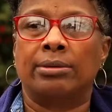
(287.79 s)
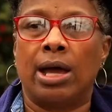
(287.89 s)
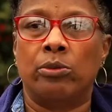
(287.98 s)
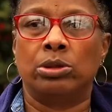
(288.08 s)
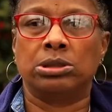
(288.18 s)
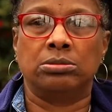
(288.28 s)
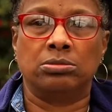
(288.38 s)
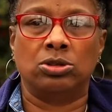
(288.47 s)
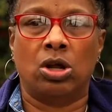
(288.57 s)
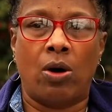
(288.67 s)
that was,
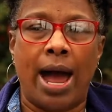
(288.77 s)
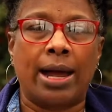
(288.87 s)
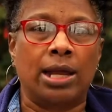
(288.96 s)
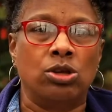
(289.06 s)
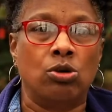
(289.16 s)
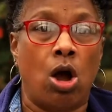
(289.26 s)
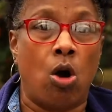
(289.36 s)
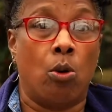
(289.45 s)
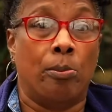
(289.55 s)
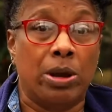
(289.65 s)
how can you
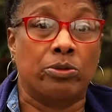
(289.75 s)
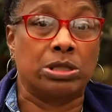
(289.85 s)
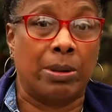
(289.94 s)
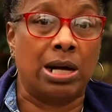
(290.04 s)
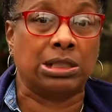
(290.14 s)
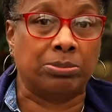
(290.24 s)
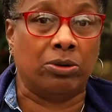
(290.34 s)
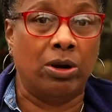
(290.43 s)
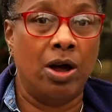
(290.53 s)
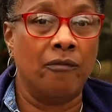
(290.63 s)
hold me
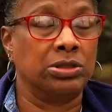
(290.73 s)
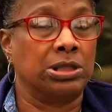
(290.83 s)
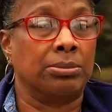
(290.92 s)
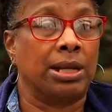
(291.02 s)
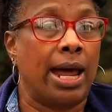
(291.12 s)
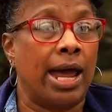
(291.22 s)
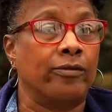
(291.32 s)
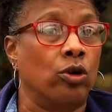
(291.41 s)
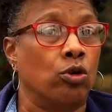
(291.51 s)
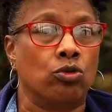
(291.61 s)
responsible for something I
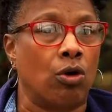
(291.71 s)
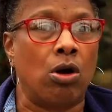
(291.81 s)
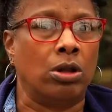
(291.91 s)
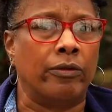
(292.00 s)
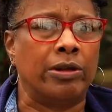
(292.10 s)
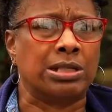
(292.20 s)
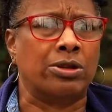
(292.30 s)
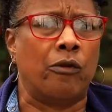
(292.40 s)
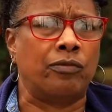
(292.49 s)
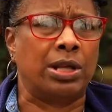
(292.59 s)
have no control of? That's
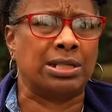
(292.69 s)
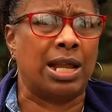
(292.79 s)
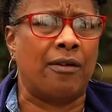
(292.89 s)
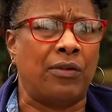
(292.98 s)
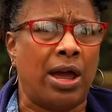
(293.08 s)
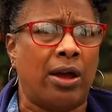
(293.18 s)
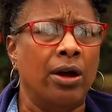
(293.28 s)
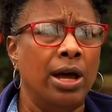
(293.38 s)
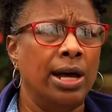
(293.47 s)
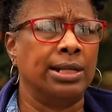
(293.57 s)
not fair.
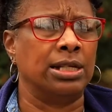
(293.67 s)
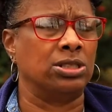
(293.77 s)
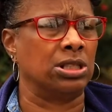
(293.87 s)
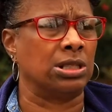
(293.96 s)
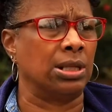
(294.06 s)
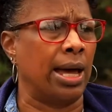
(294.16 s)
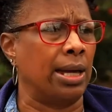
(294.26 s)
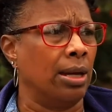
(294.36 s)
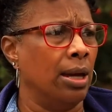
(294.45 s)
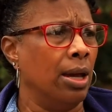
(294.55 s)
That's just
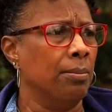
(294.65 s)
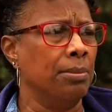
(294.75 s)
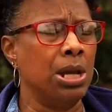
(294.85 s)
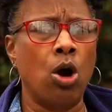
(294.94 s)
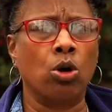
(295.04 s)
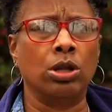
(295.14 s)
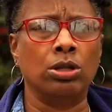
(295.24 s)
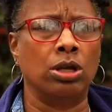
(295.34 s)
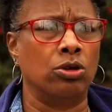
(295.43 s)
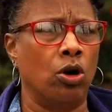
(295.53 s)
like me holding,
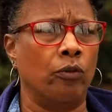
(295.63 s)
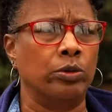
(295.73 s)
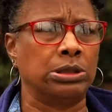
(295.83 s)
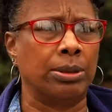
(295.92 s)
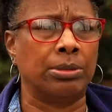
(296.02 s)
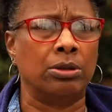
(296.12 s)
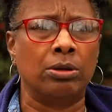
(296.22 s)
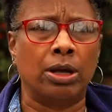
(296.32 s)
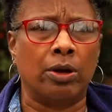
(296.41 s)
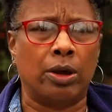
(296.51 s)

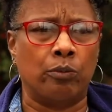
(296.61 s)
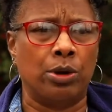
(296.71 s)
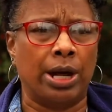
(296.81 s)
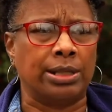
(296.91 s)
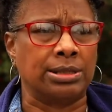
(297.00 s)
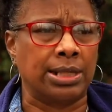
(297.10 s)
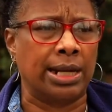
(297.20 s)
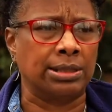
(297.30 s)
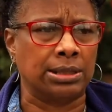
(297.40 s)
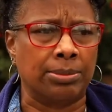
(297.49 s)
when we're at the
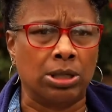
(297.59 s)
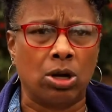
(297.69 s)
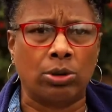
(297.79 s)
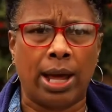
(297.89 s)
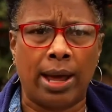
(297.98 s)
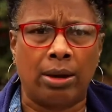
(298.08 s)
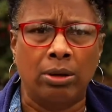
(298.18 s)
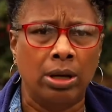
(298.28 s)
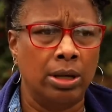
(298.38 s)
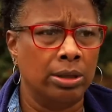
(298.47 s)
site and something go down,
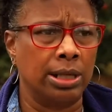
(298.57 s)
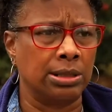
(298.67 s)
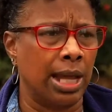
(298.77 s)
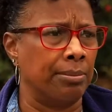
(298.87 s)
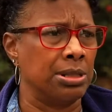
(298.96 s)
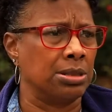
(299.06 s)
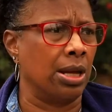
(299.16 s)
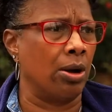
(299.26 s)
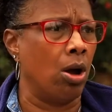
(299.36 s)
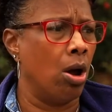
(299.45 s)
that's like me
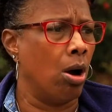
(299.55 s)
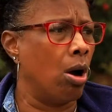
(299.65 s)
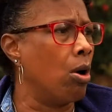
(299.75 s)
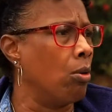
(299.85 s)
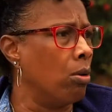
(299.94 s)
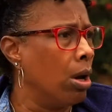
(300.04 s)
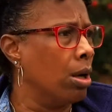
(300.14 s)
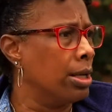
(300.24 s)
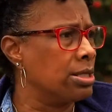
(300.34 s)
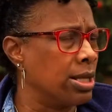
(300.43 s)
saying, oh,
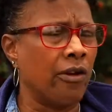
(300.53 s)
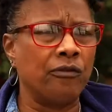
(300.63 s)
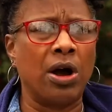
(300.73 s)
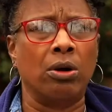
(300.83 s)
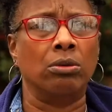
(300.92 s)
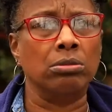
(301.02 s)
it's their fault.